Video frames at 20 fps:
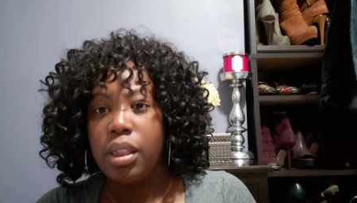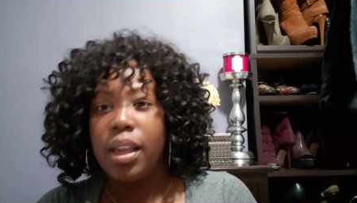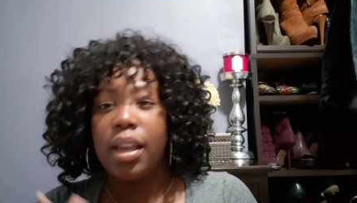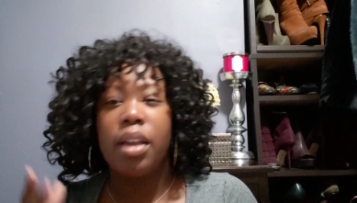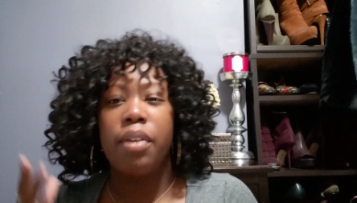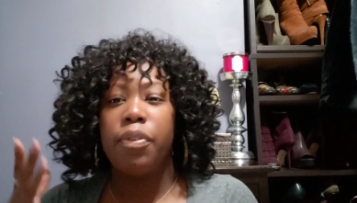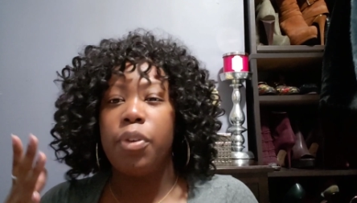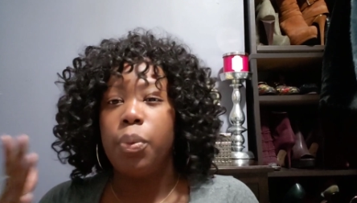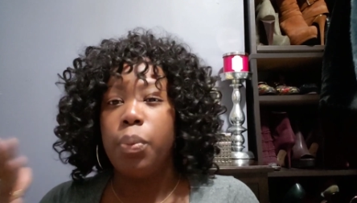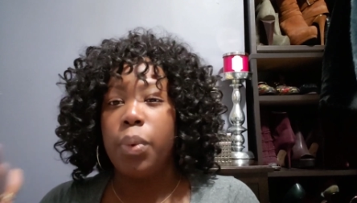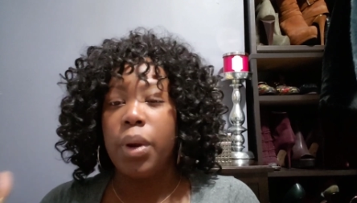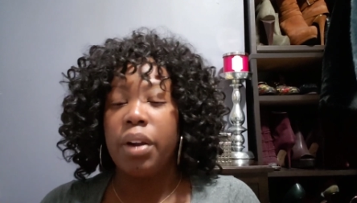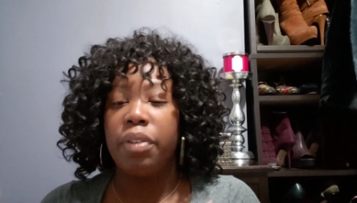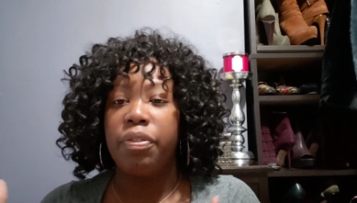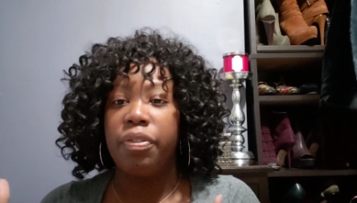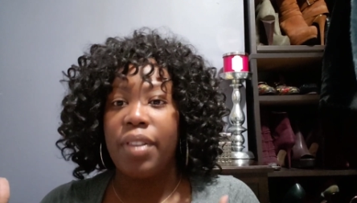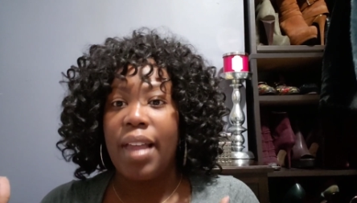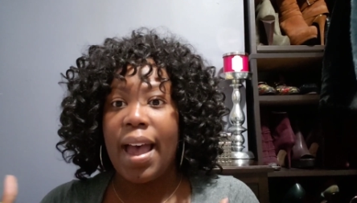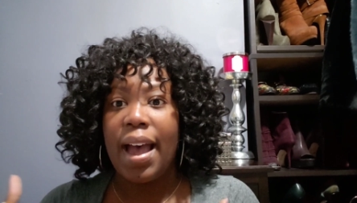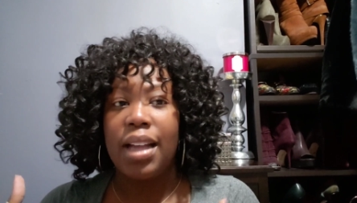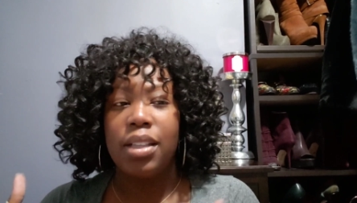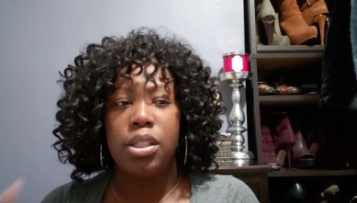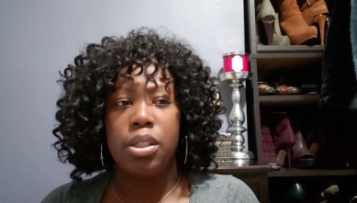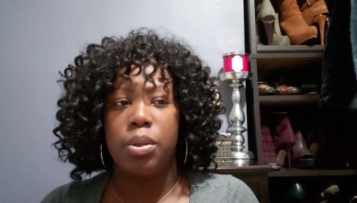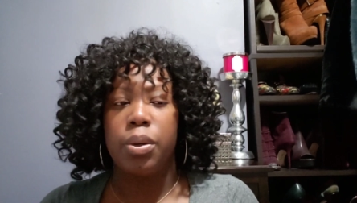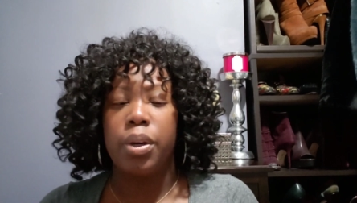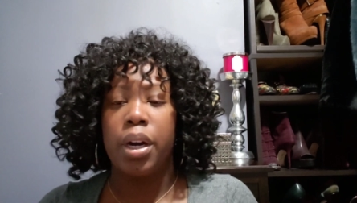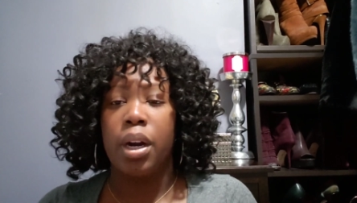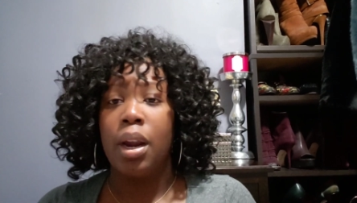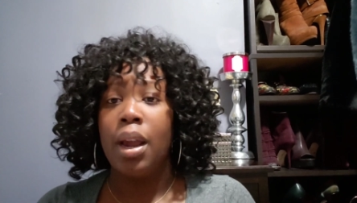Like if you wear flats,
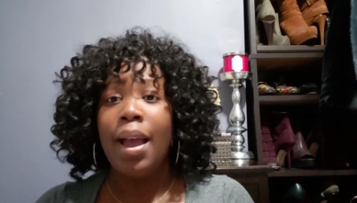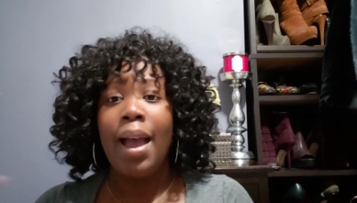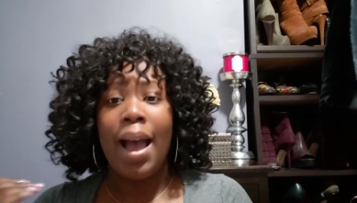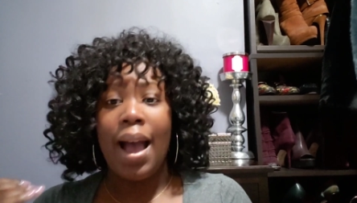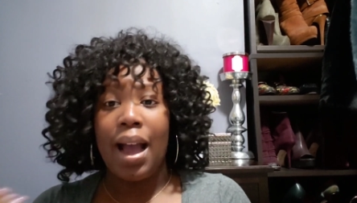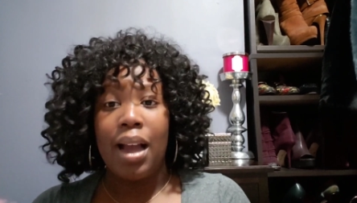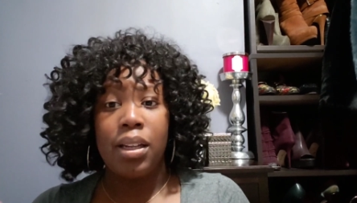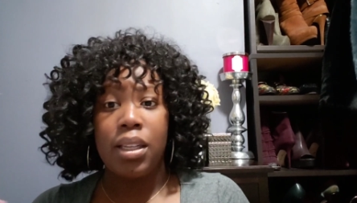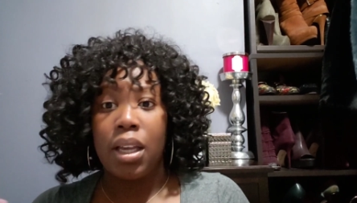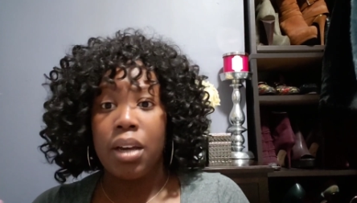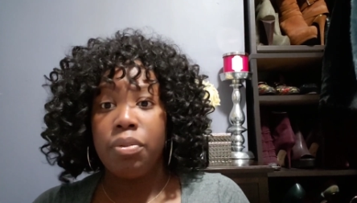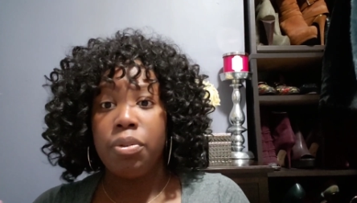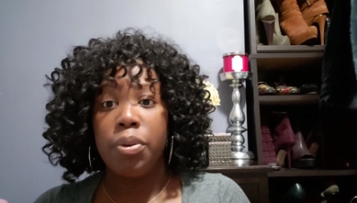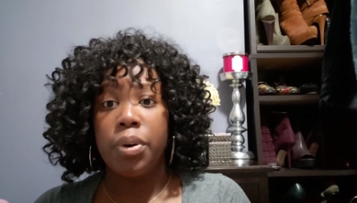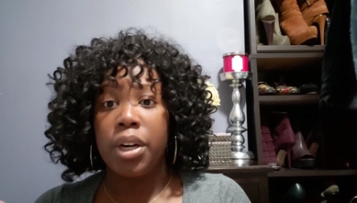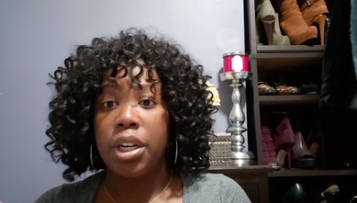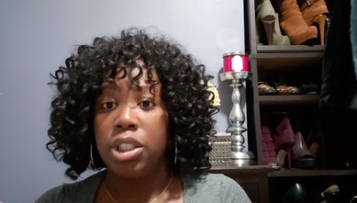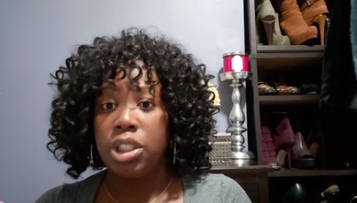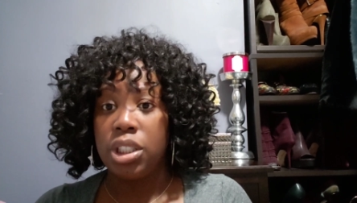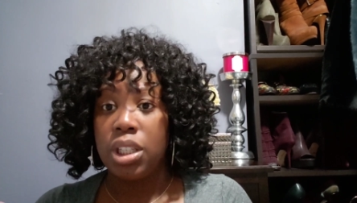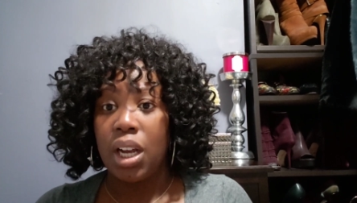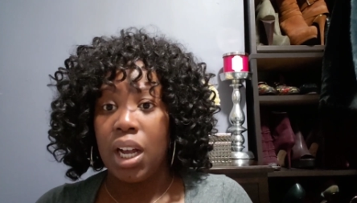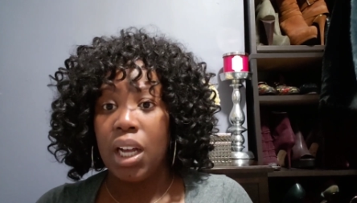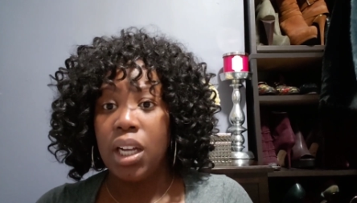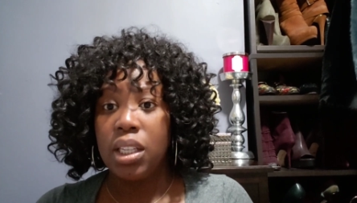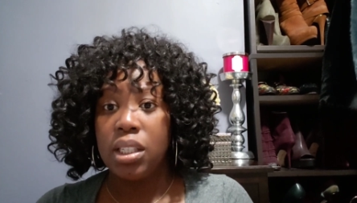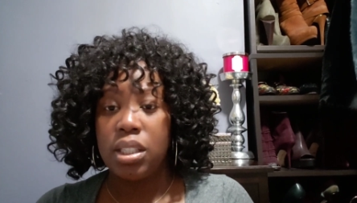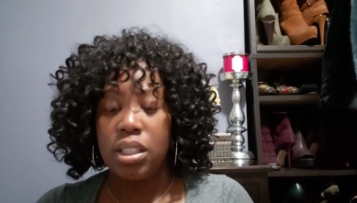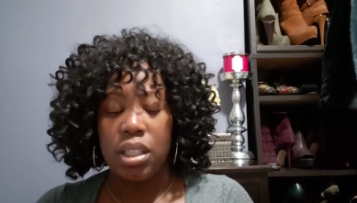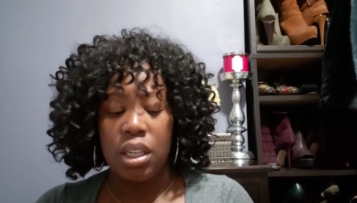or I love wearing
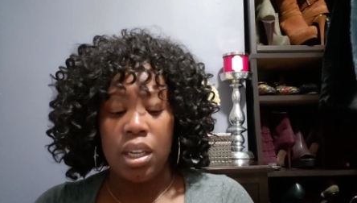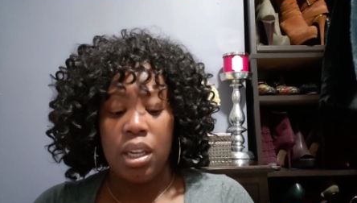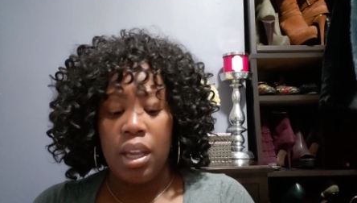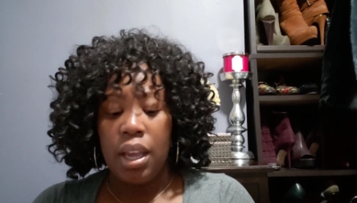Chucks.